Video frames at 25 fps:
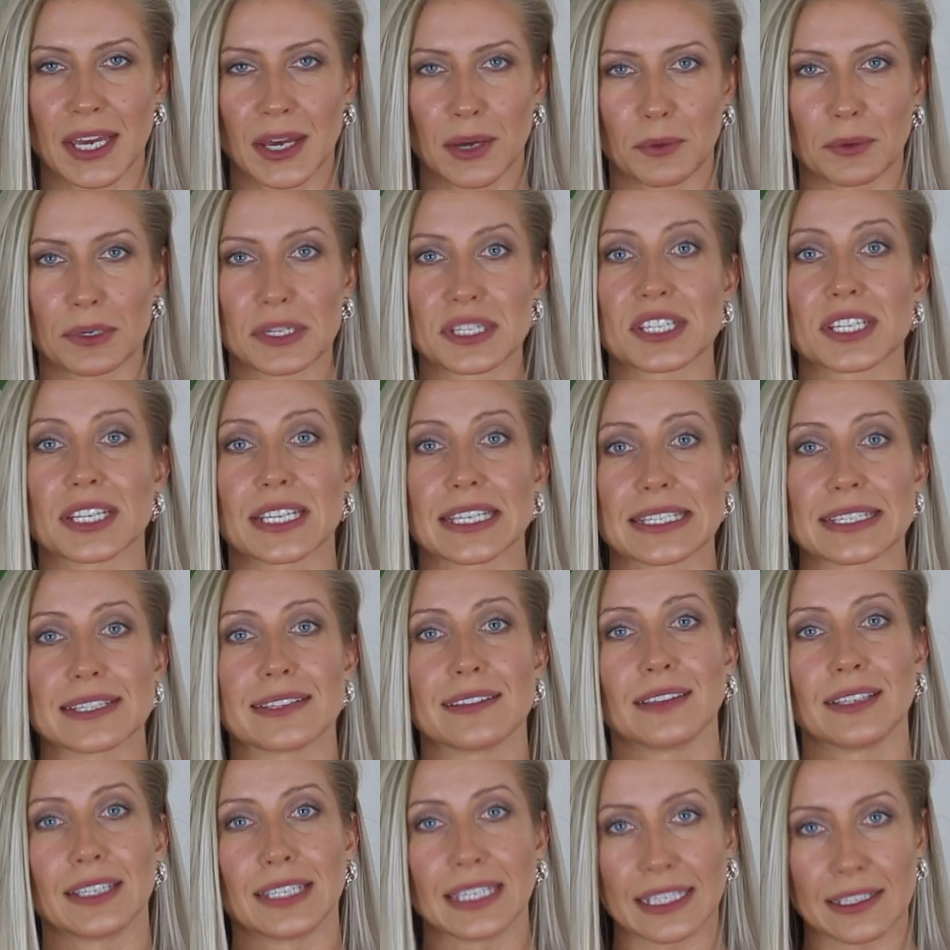which is
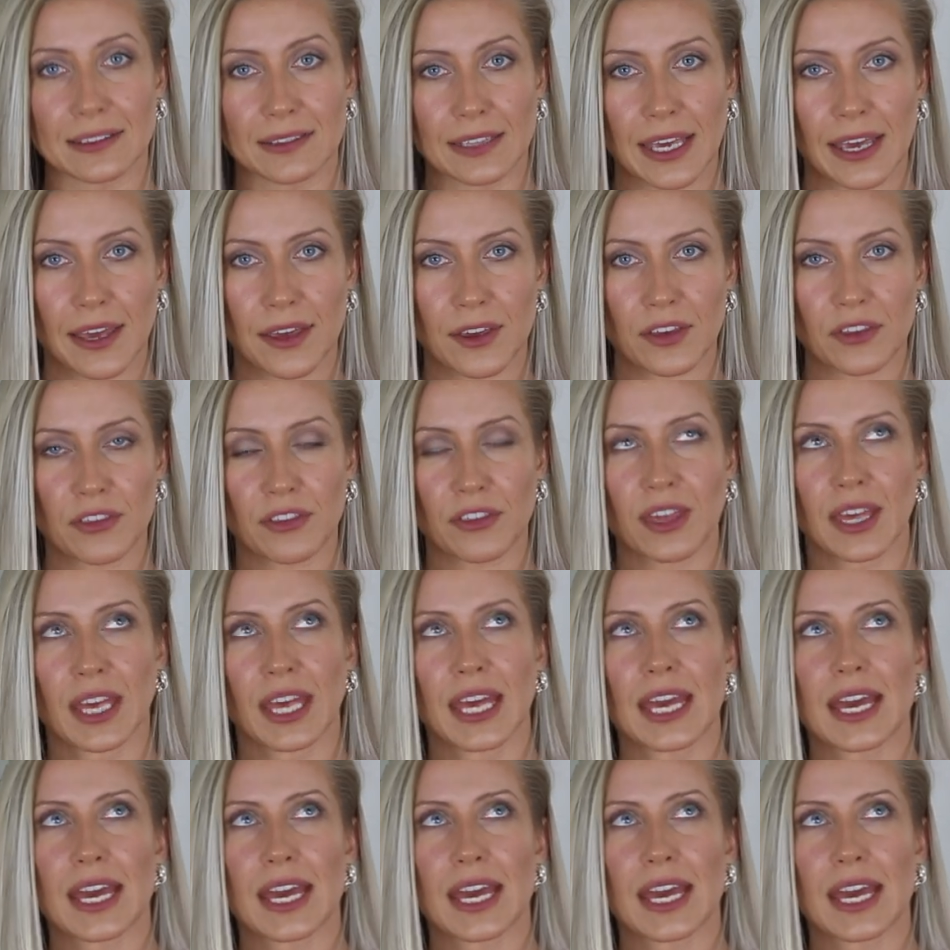knee length